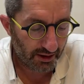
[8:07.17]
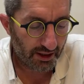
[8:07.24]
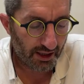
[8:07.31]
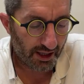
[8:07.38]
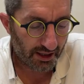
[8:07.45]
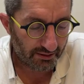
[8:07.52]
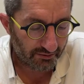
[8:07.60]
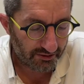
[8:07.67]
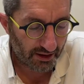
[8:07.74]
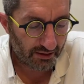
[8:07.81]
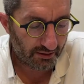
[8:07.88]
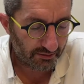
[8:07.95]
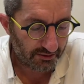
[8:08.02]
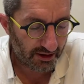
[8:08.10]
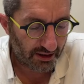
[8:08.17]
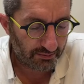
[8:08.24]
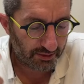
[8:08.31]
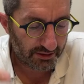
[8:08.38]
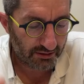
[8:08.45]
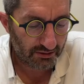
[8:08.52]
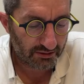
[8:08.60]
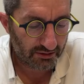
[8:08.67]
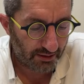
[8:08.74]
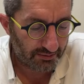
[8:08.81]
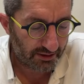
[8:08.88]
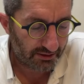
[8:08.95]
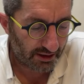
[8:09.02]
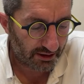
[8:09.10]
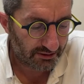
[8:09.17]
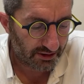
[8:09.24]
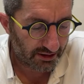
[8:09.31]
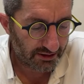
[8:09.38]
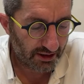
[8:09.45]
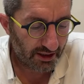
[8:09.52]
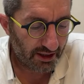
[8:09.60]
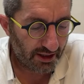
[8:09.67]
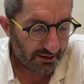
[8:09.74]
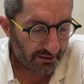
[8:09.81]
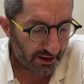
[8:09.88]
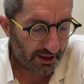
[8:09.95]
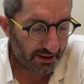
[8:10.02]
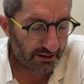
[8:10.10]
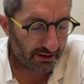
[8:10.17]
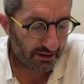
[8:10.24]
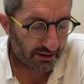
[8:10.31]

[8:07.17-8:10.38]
and the second pasuk tells us that